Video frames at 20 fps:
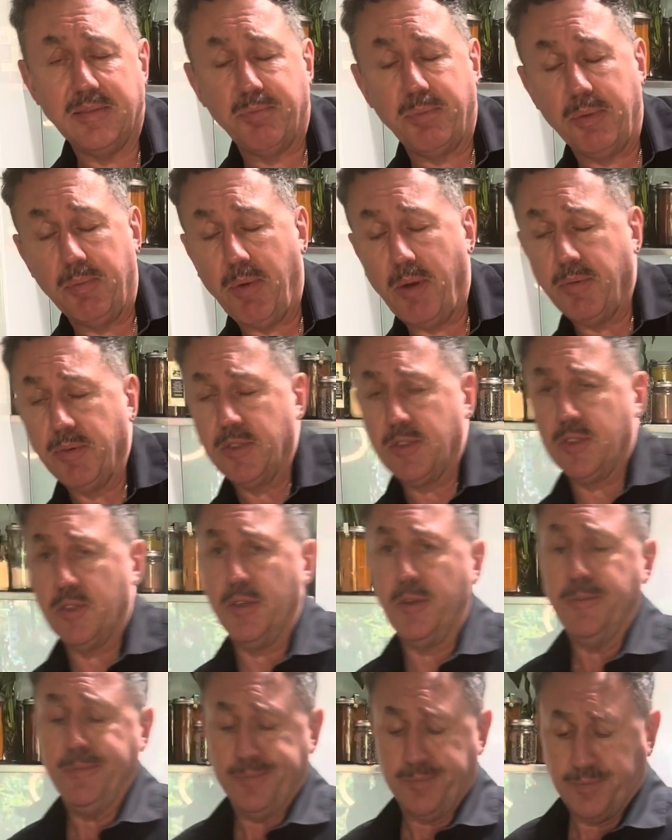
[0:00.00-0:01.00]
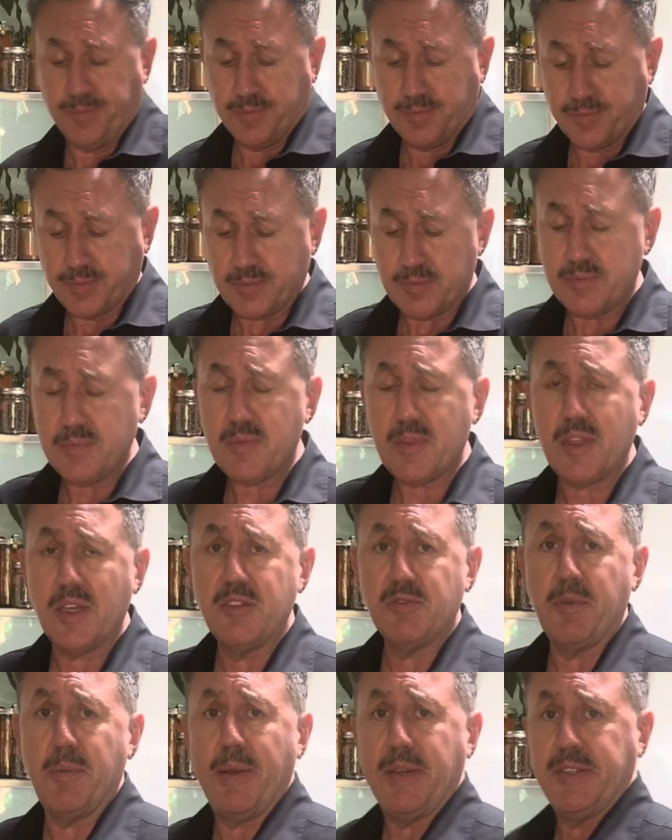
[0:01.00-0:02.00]
but what we do is we
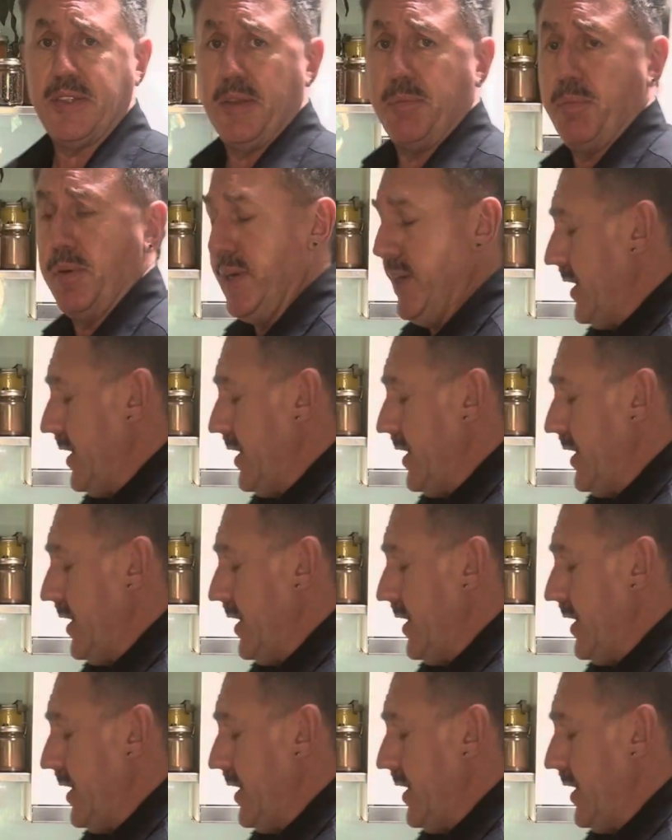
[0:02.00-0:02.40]
basically put our